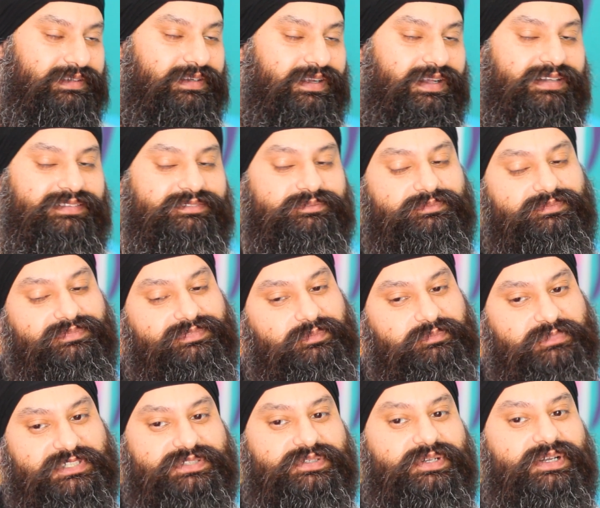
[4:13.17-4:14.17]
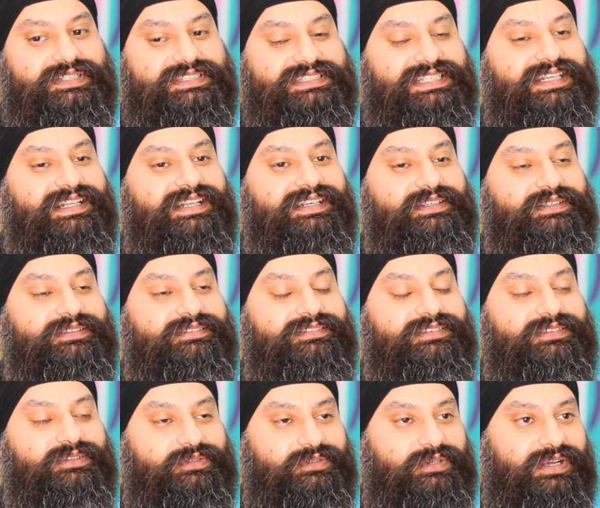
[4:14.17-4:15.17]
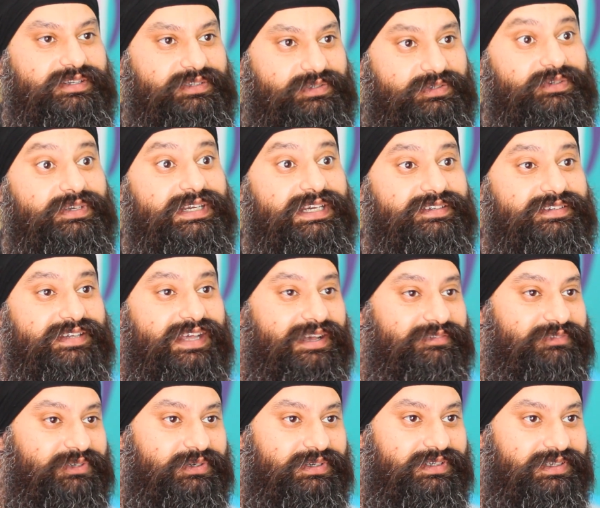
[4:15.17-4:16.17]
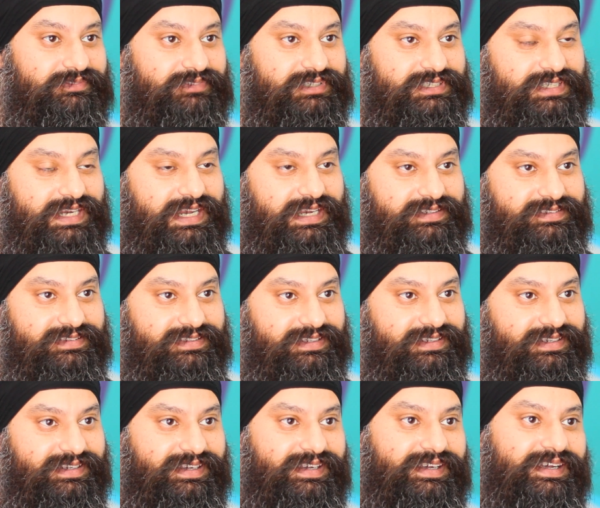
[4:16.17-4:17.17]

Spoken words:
Yeah, and I'm just trying to say that you need to have your individuality.